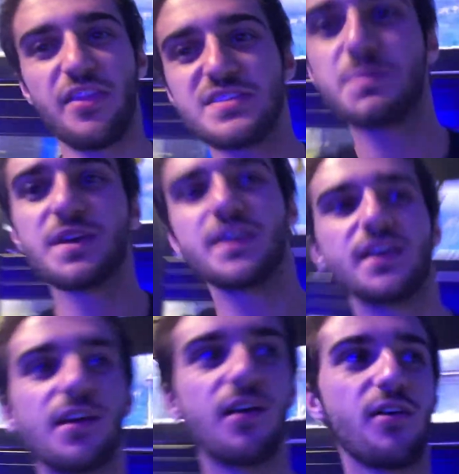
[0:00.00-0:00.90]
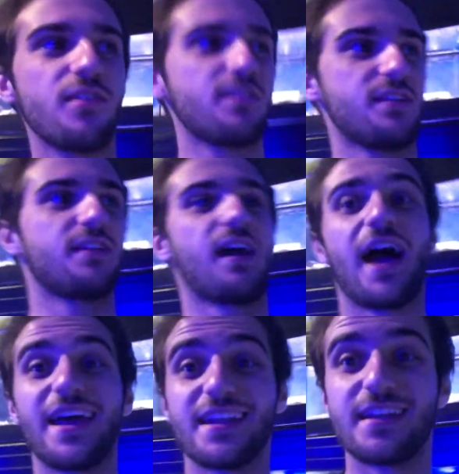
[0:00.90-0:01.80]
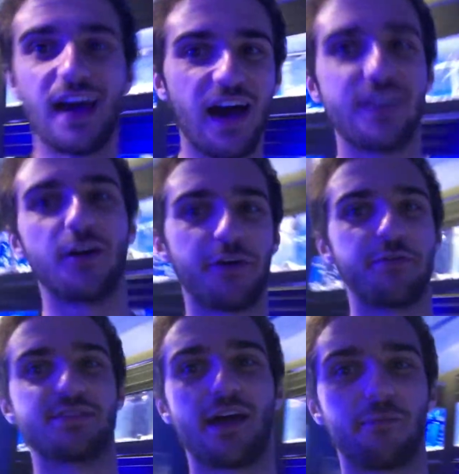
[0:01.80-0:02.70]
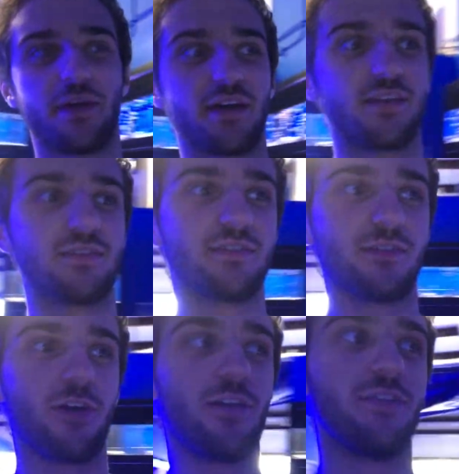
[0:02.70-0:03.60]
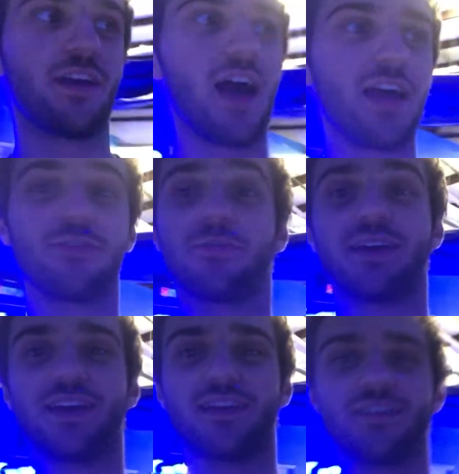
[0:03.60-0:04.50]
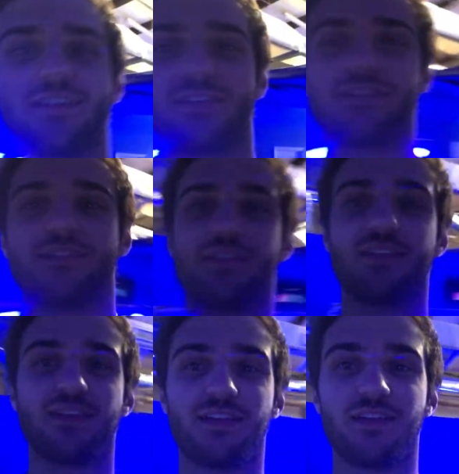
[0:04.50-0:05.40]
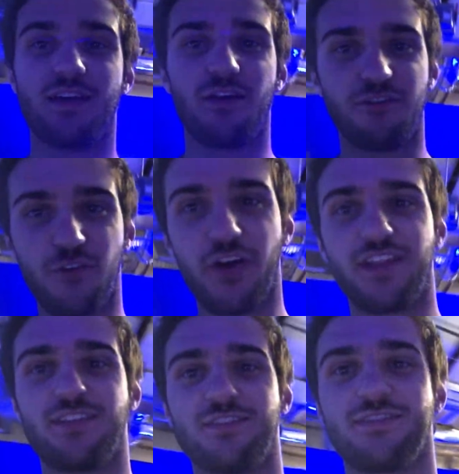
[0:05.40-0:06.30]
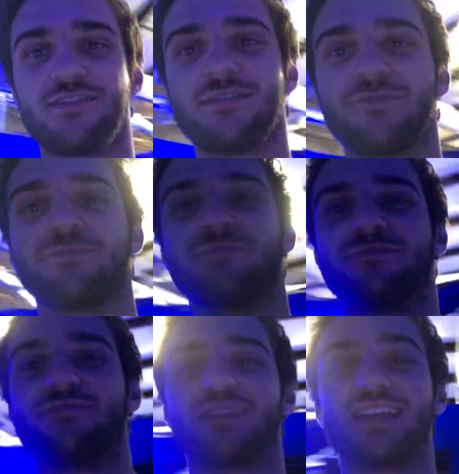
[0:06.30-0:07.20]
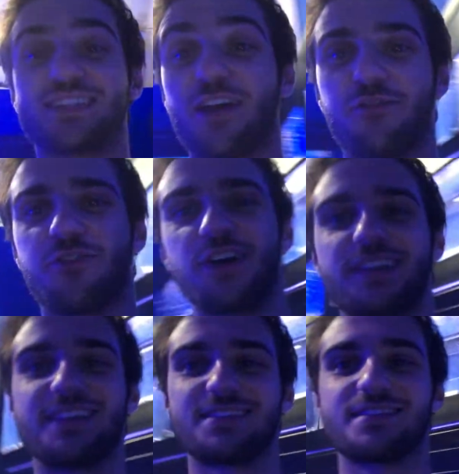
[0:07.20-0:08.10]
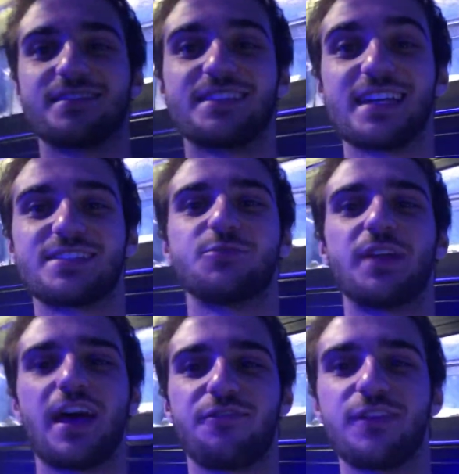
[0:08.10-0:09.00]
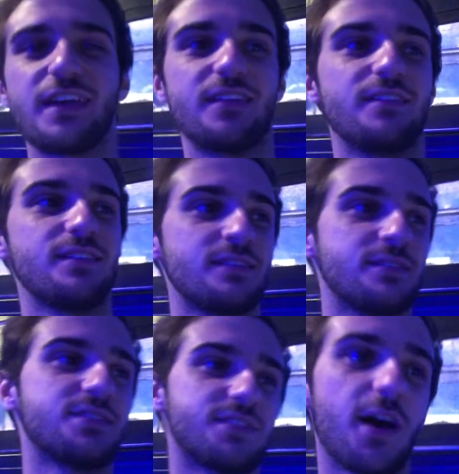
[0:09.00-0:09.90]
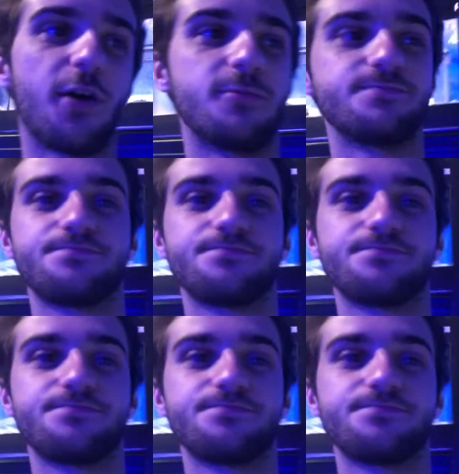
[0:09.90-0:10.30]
this big eel, I did not know he was that big. The guy told me a foot. It's not a foot, that's, he's like two and a half feet. So,